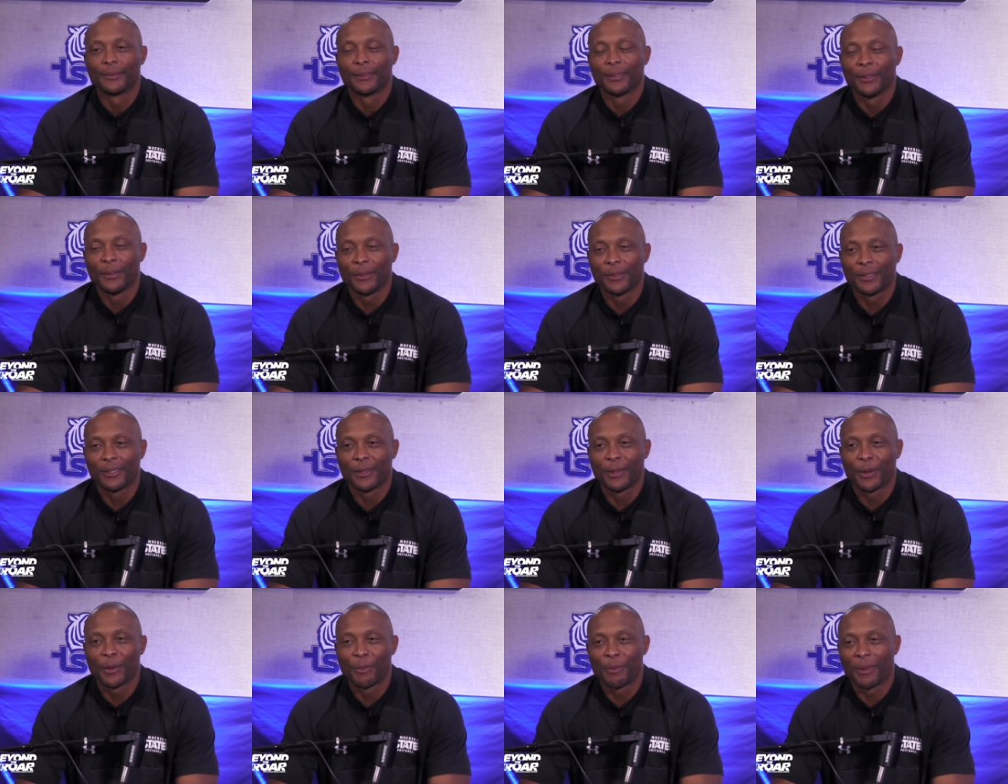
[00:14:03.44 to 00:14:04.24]
you
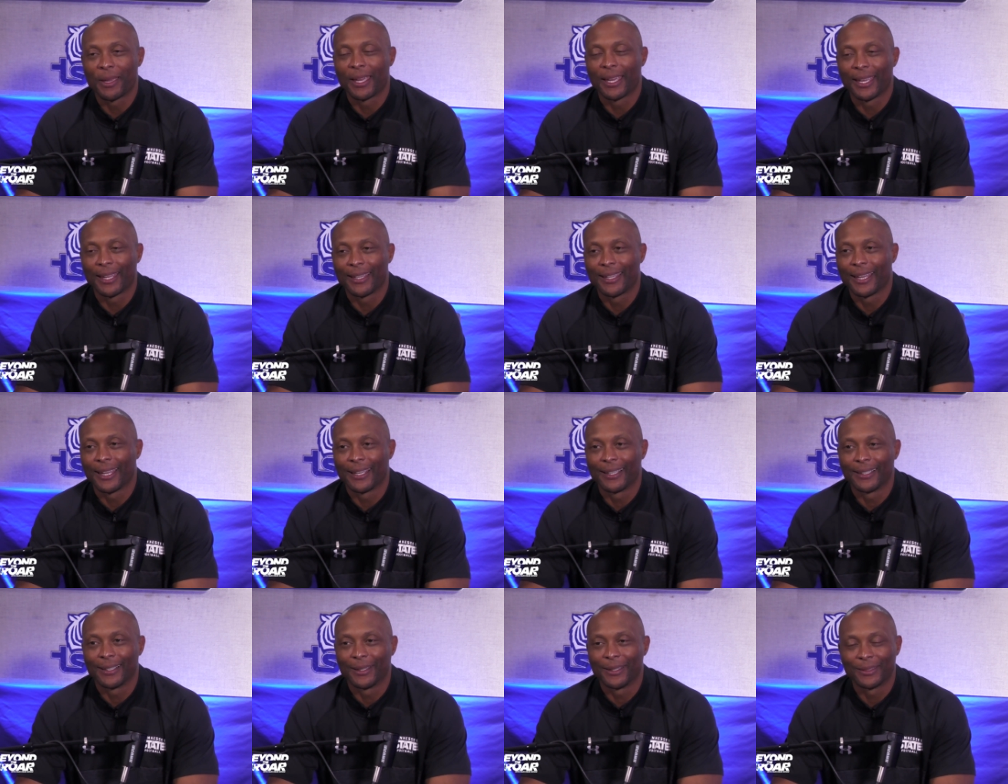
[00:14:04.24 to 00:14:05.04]
you're a man
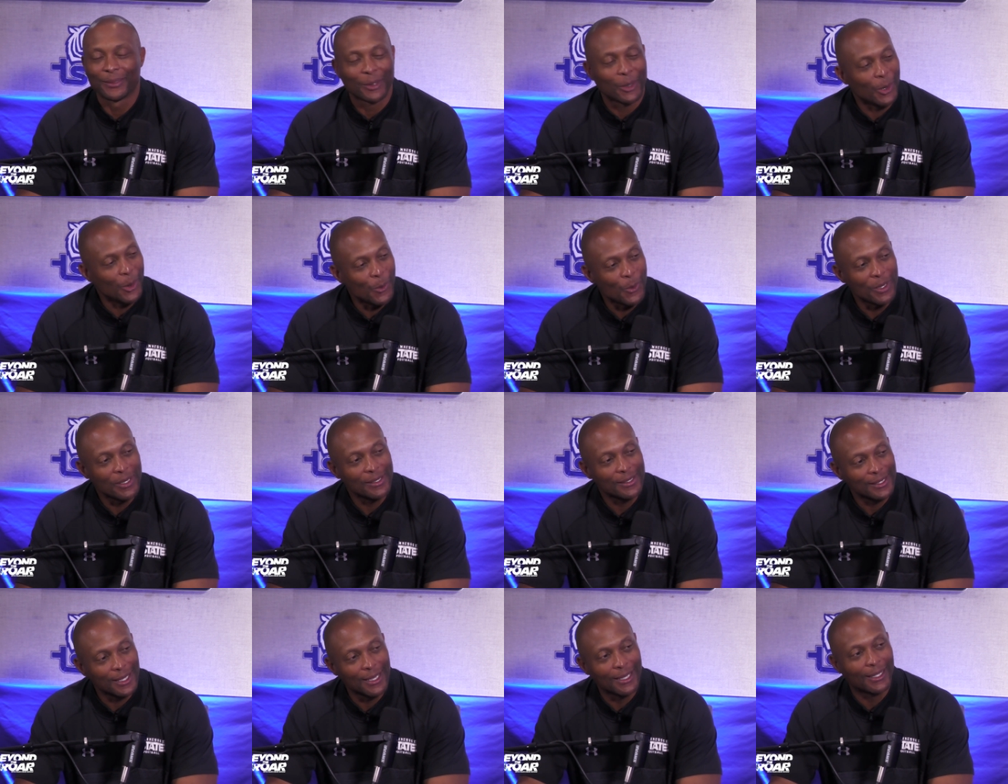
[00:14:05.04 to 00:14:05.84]
that is
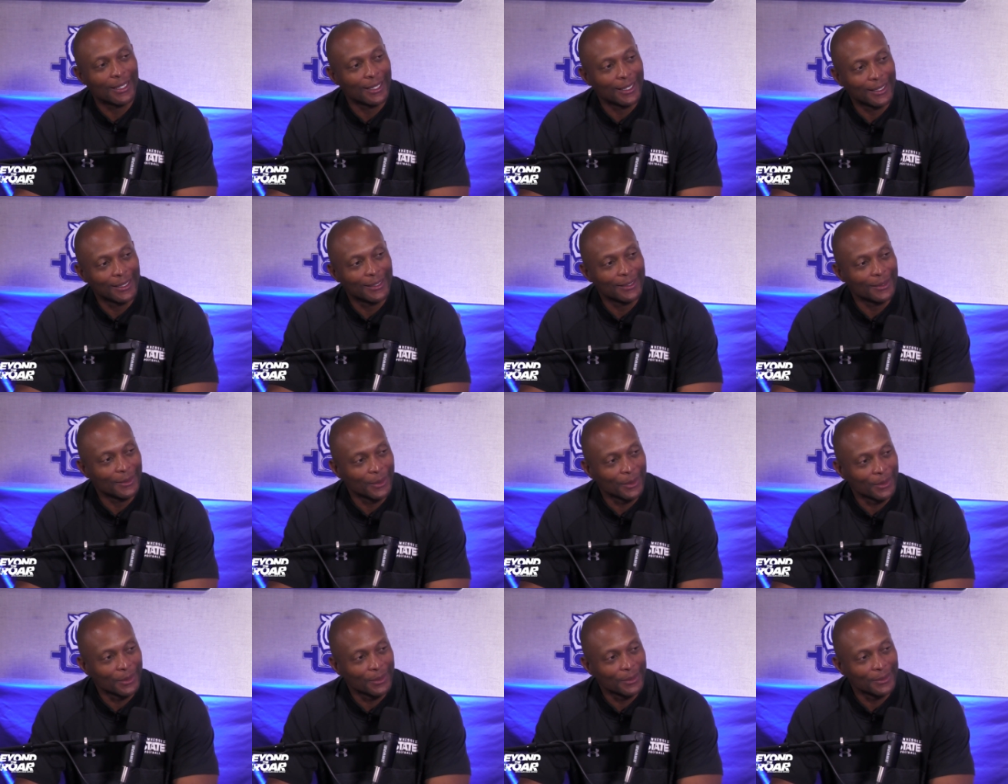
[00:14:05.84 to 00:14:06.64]
always thinking.
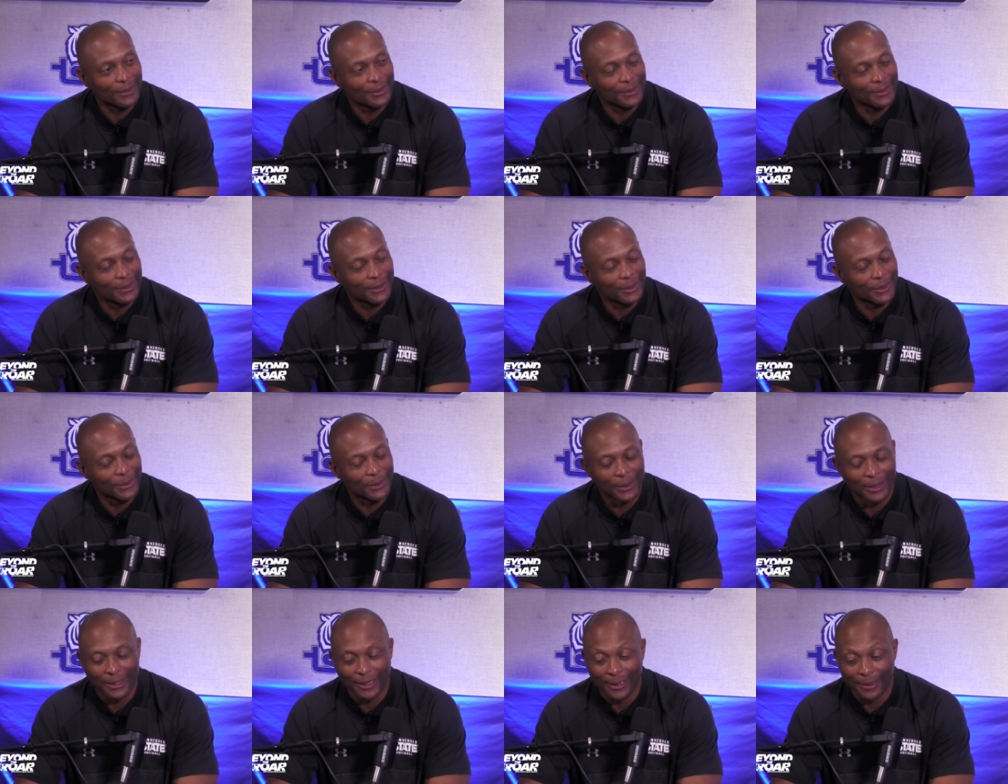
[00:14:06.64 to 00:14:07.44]
You're
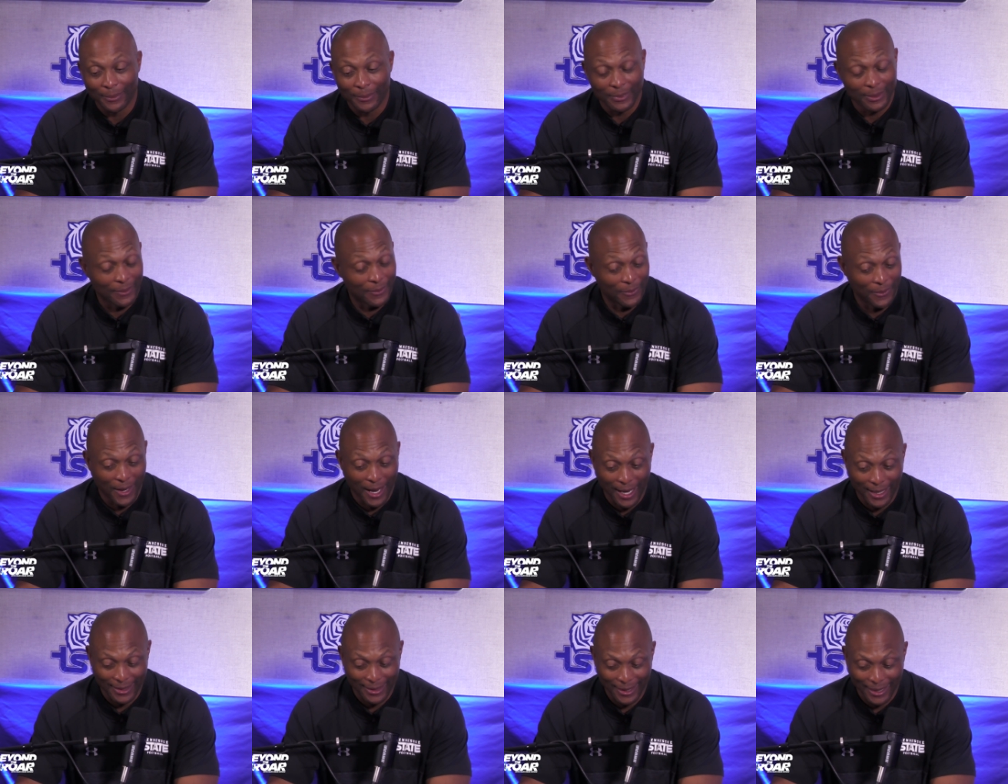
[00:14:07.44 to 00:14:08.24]
you're. Um, in
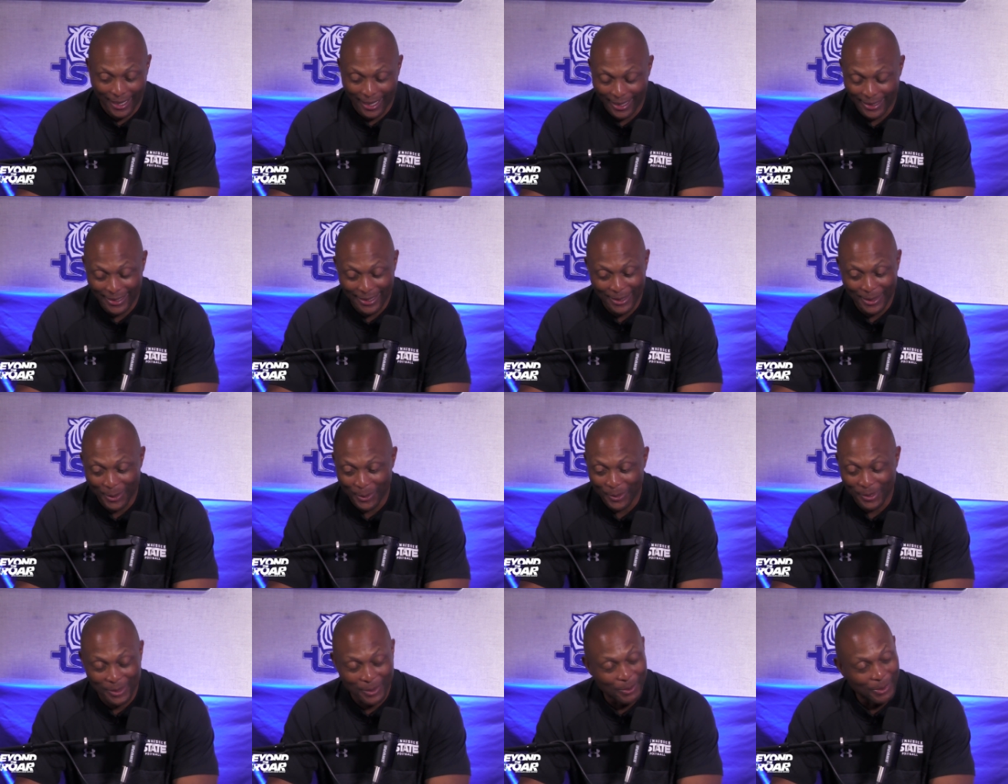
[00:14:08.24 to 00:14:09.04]
fact, I didn't know
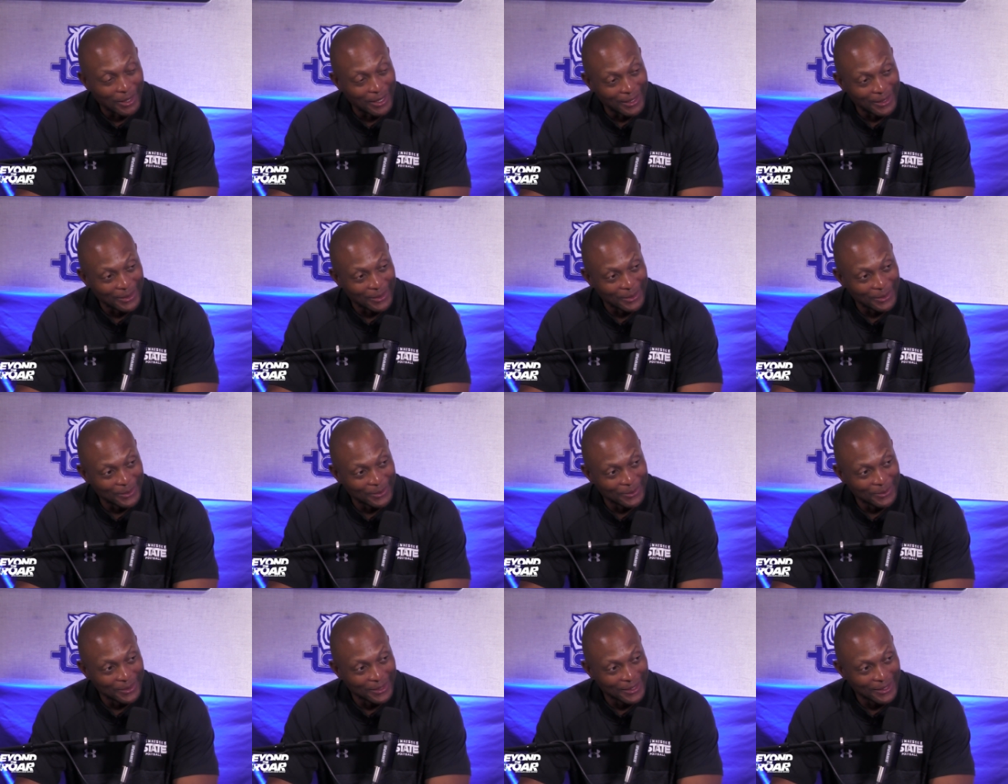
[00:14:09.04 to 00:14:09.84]
this about
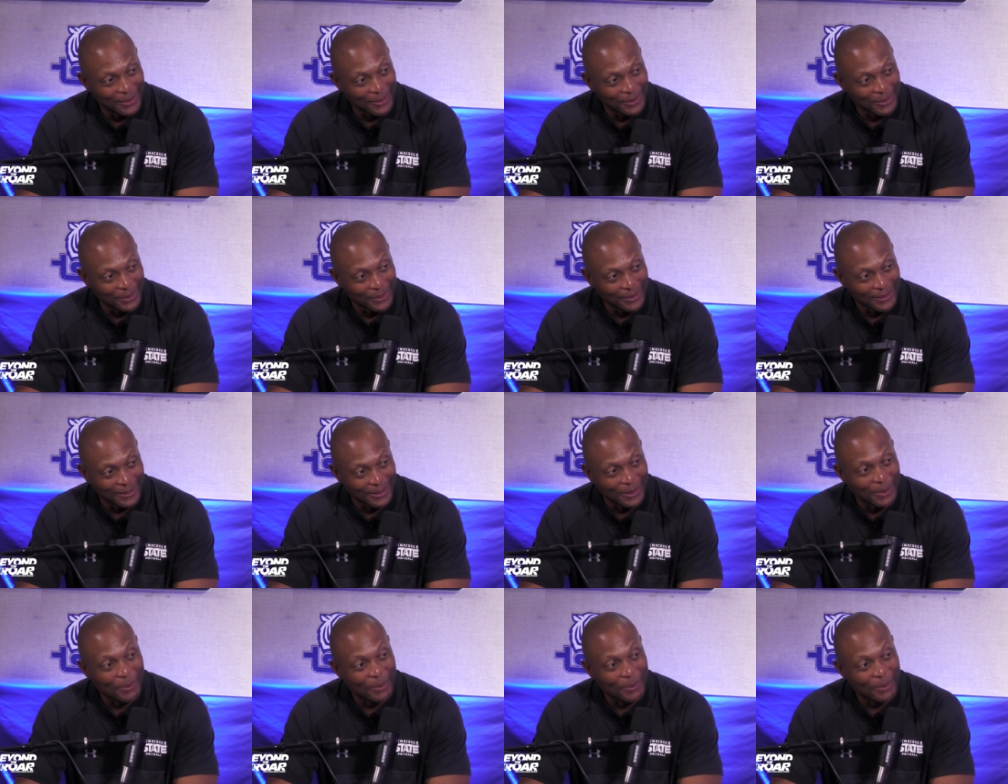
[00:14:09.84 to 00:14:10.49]
you. You're a